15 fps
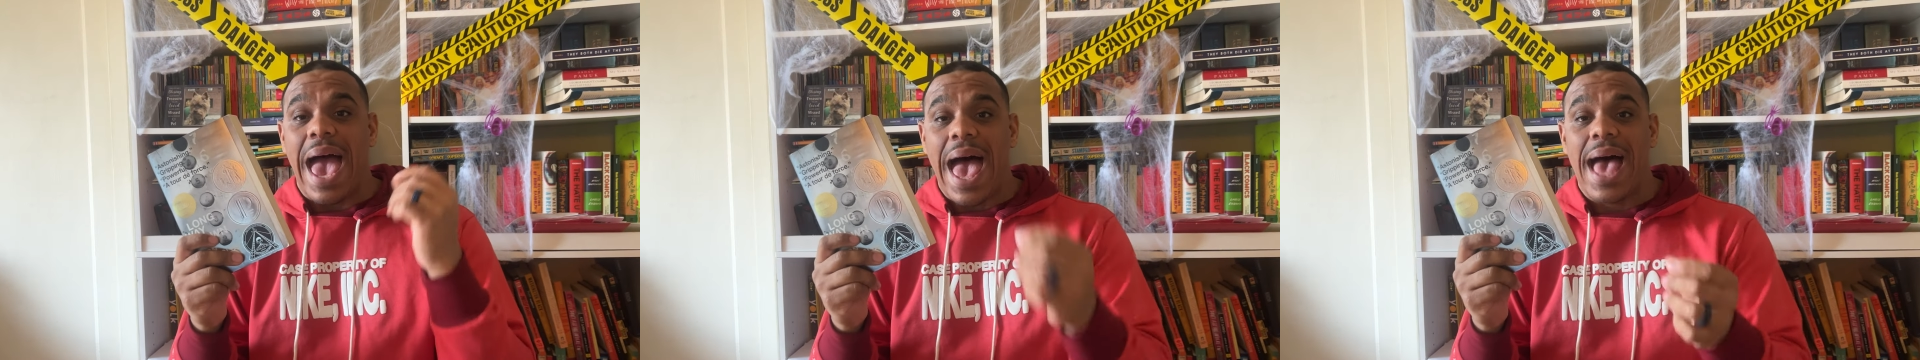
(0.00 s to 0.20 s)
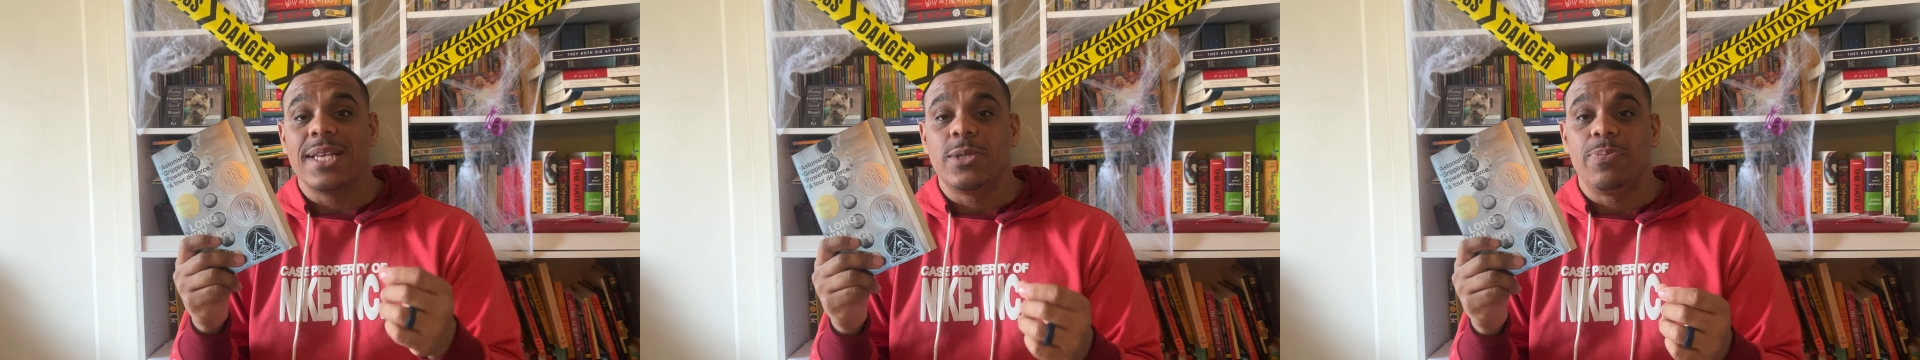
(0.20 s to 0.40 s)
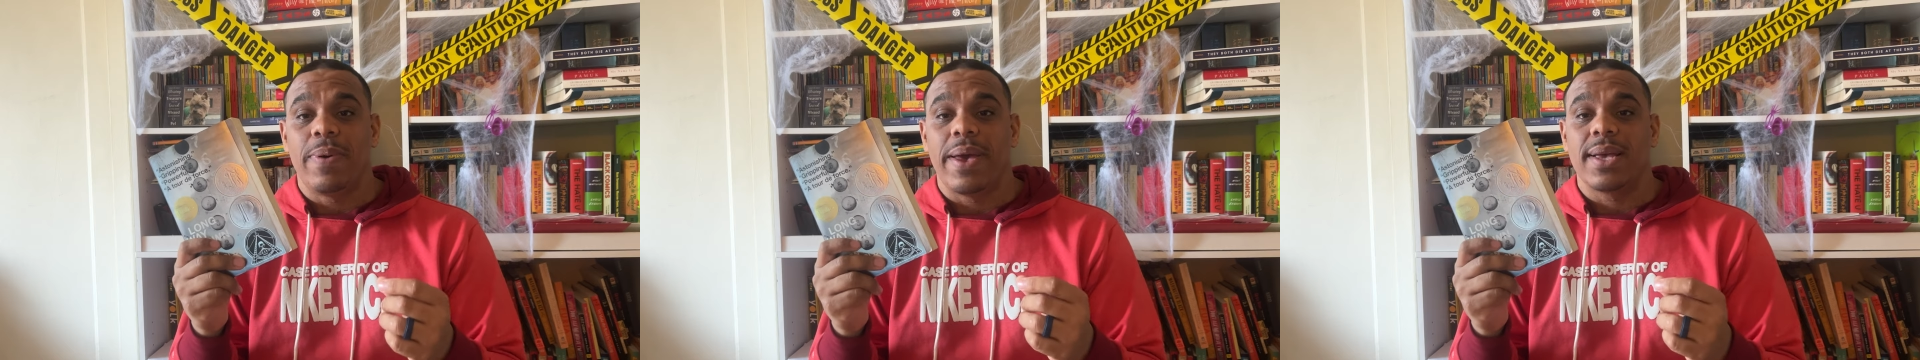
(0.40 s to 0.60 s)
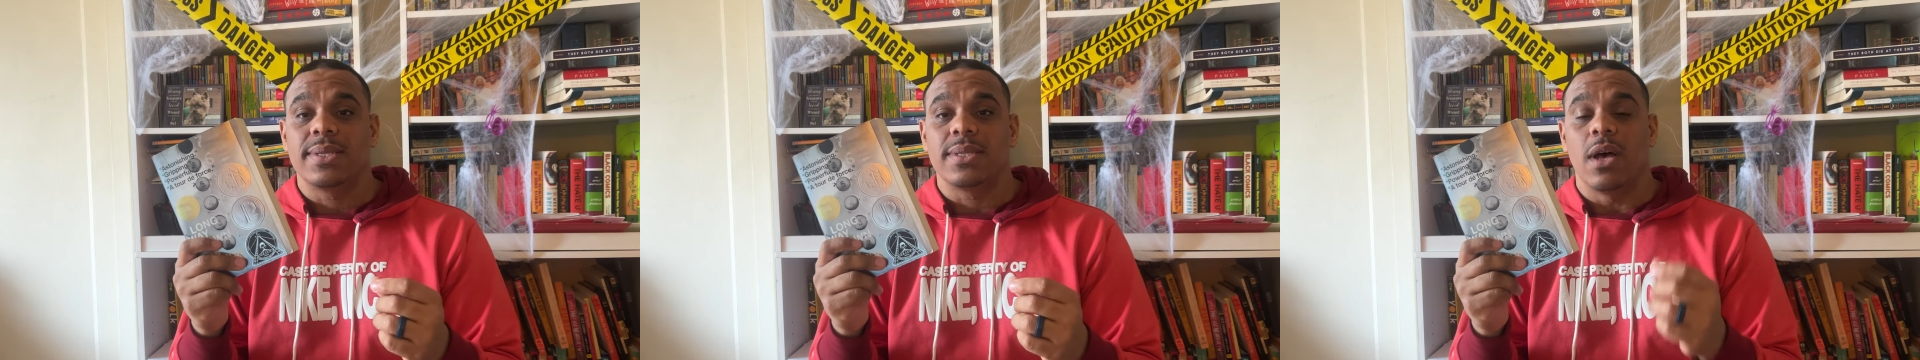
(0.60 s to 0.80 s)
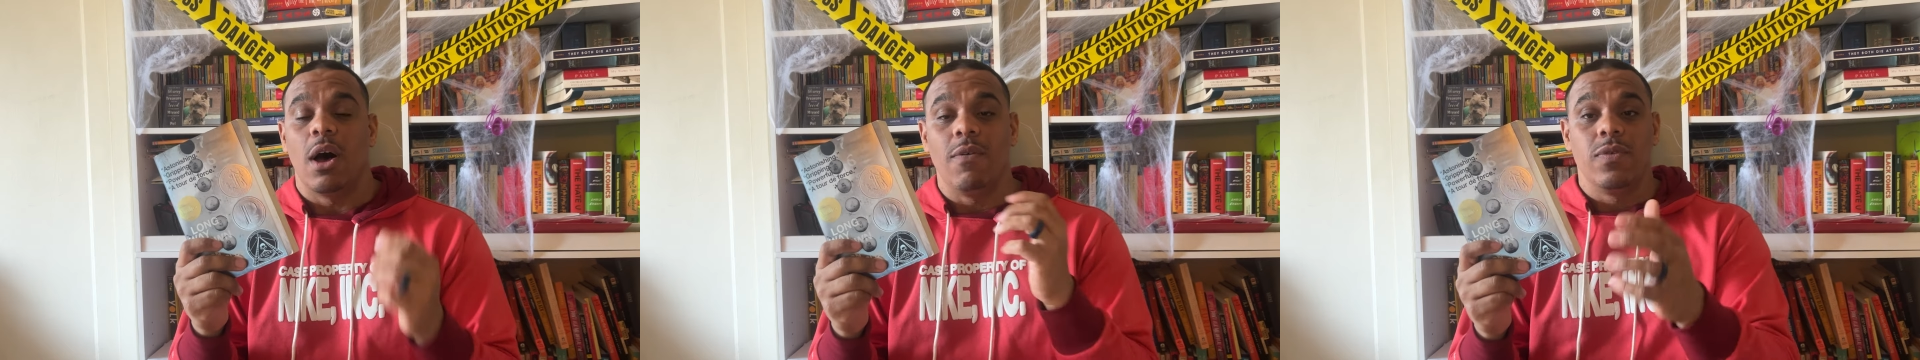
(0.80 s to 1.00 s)

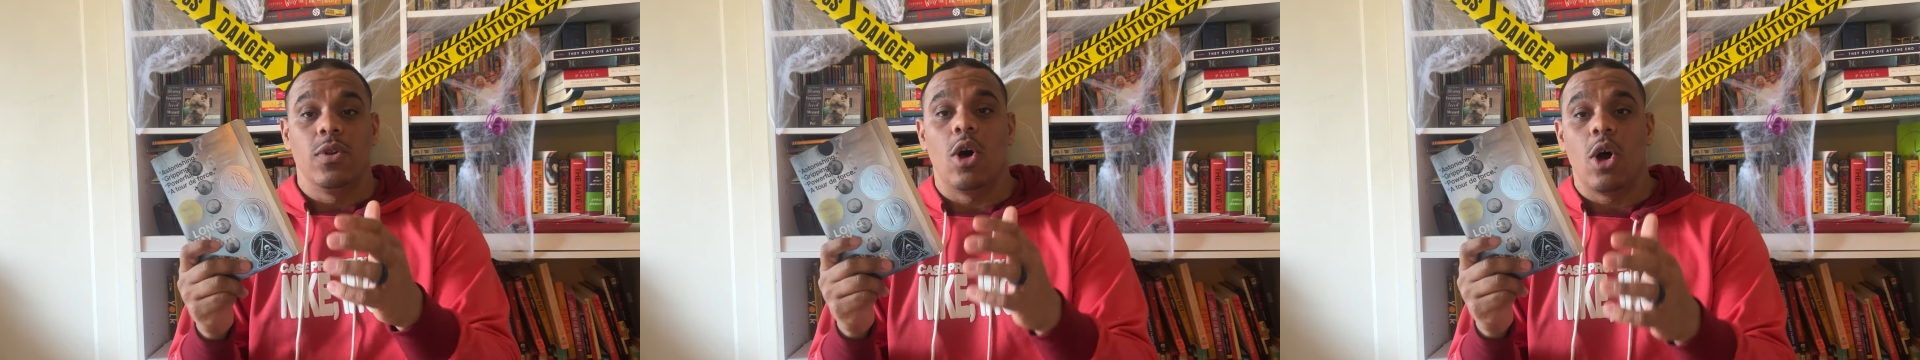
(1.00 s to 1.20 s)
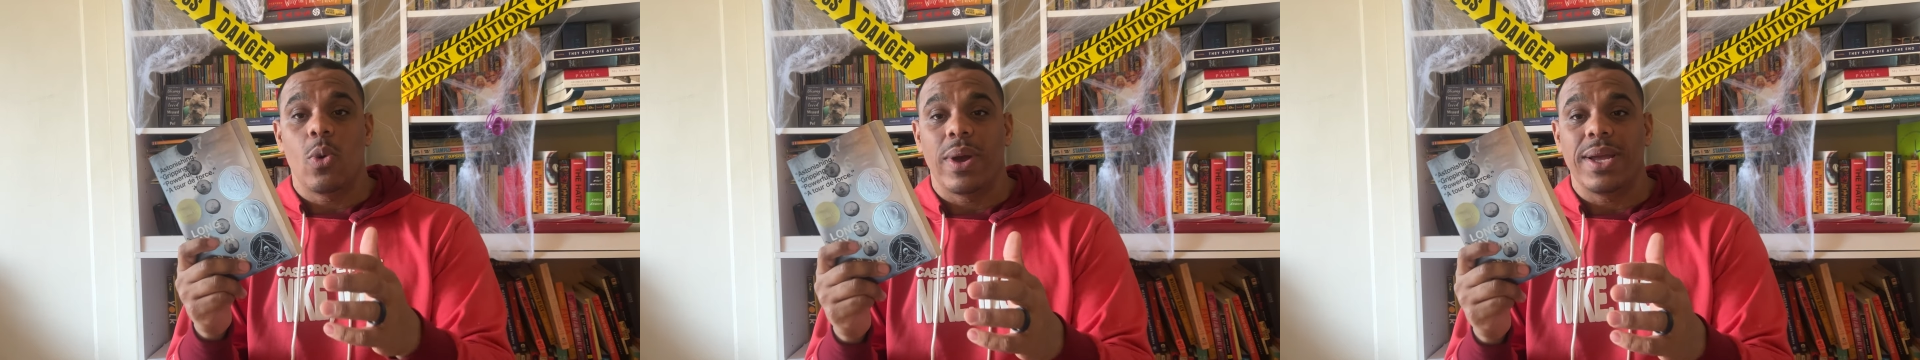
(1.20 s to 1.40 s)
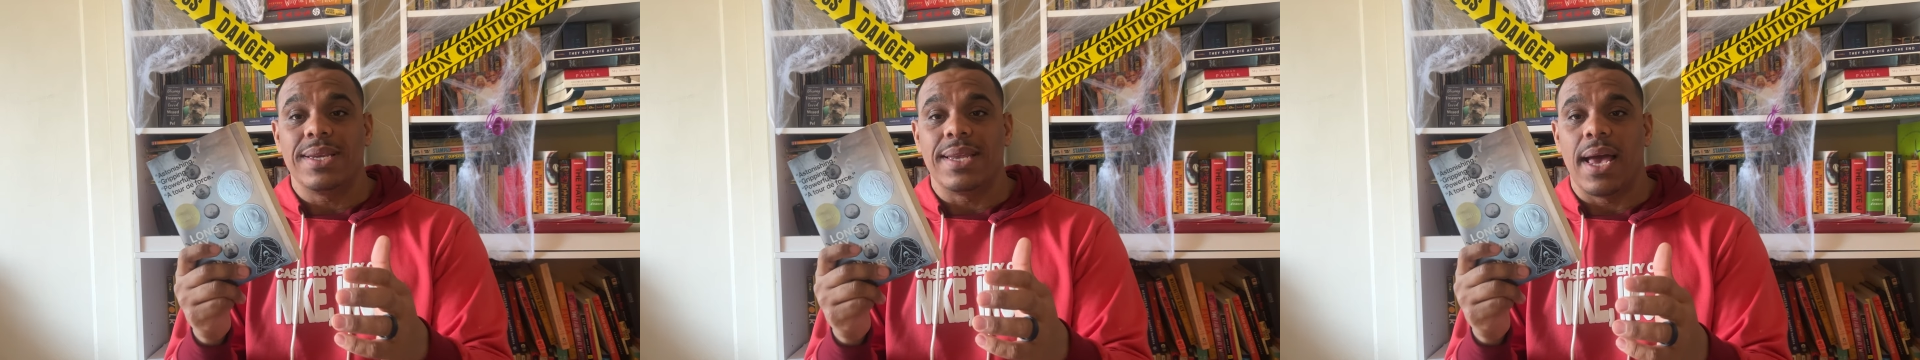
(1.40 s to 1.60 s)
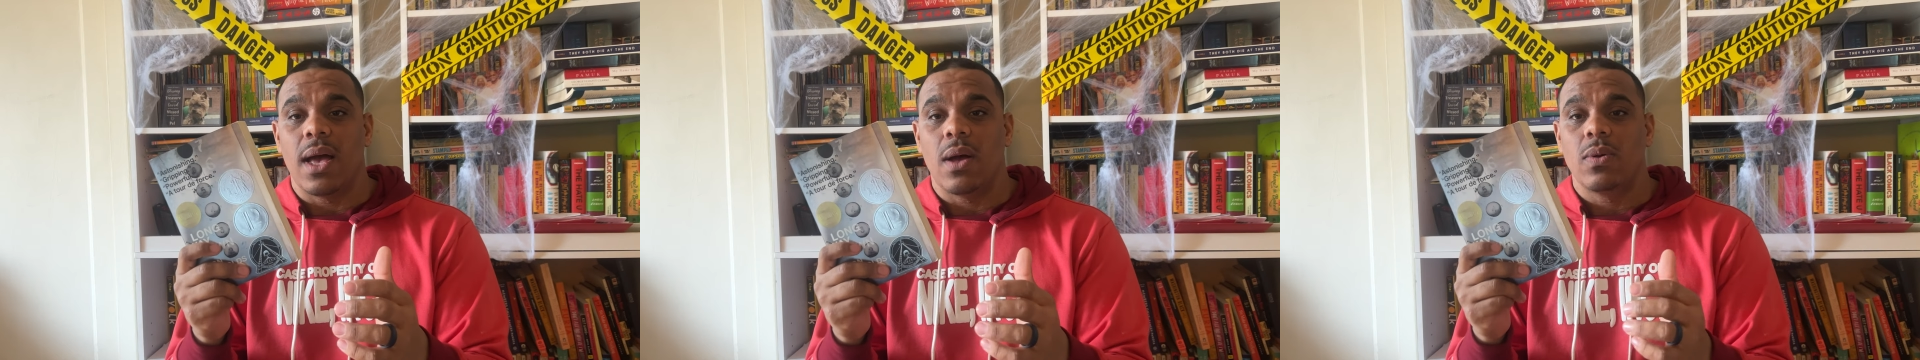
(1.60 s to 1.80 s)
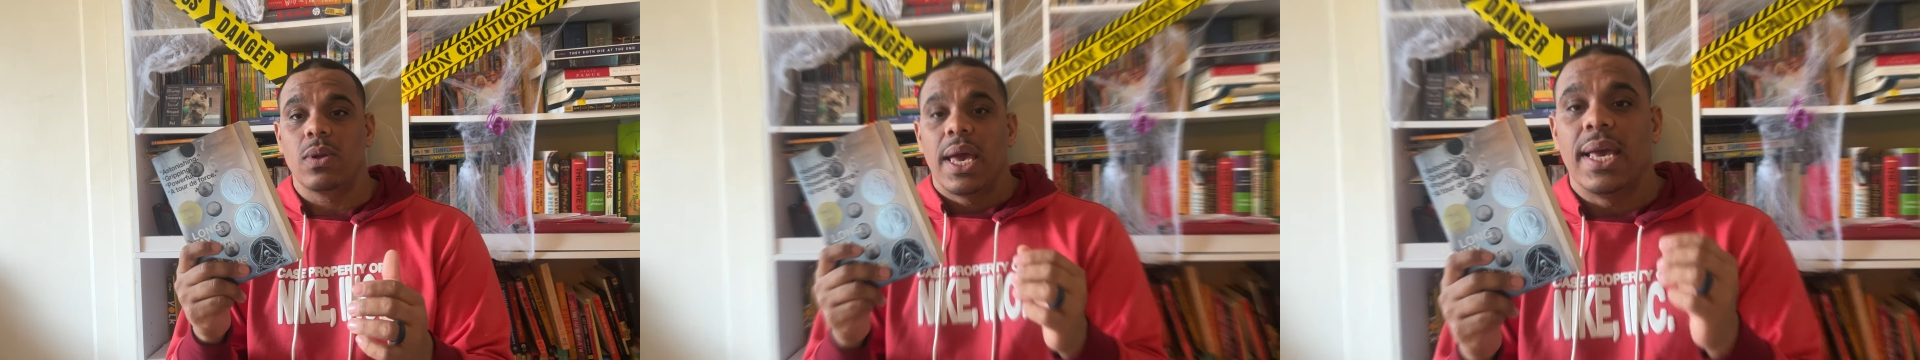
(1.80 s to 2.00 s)
aspects of Long Way Down